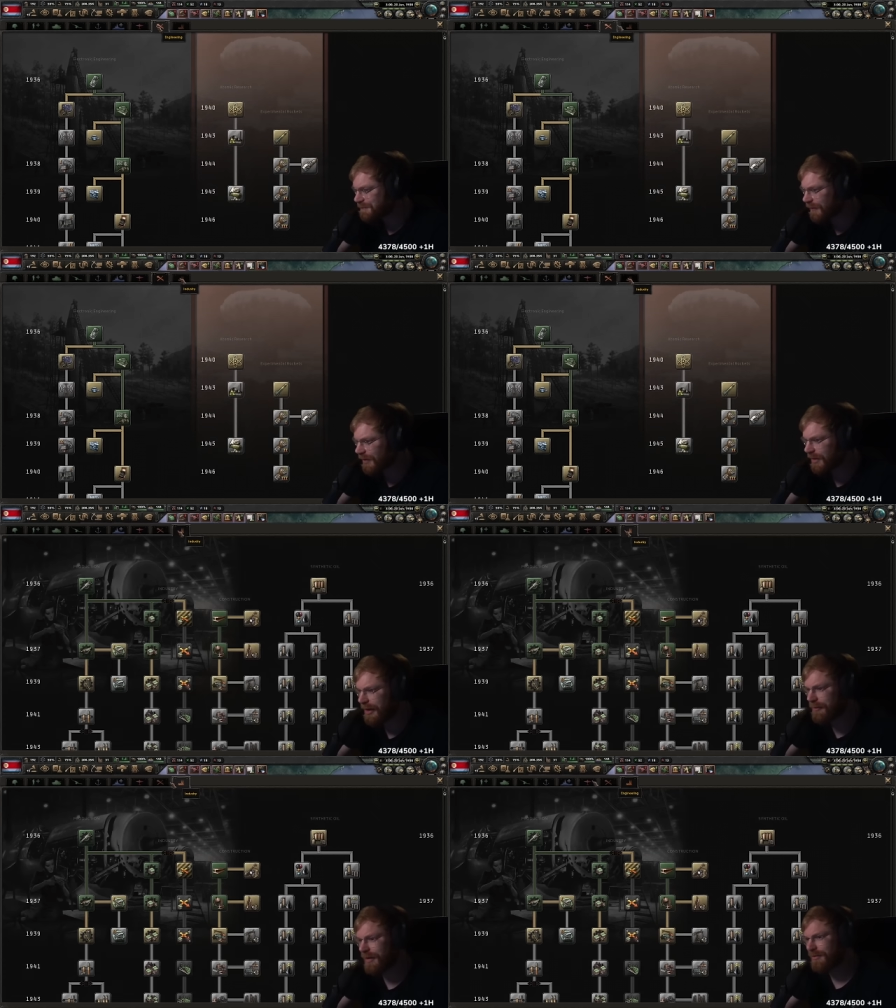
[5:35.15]
Okay,
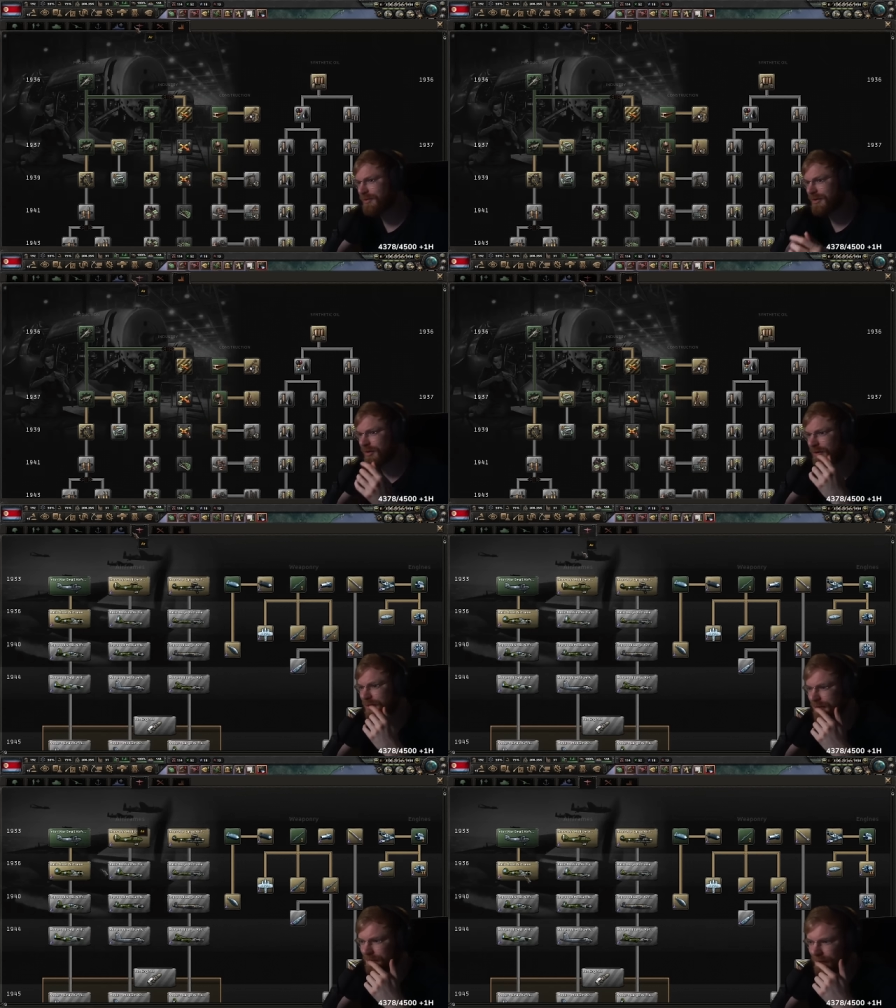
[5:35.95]
we have good economy.
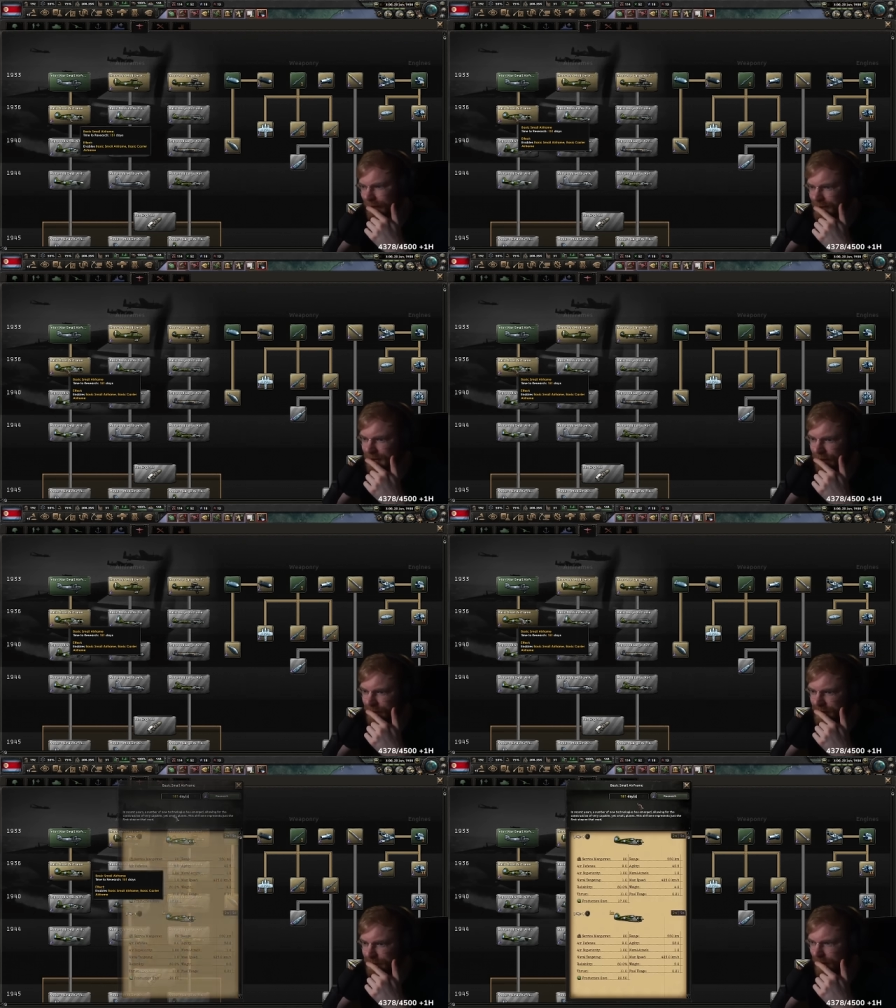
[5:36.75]
It's time for
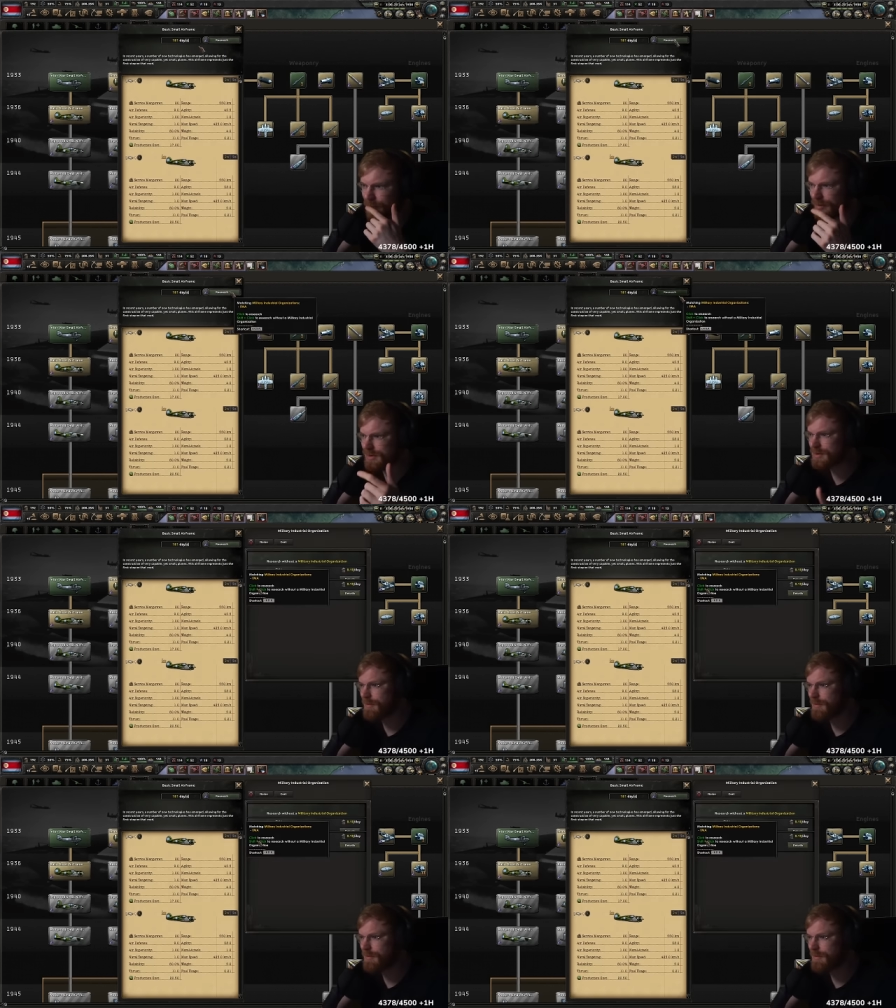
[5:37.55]
these bad boys.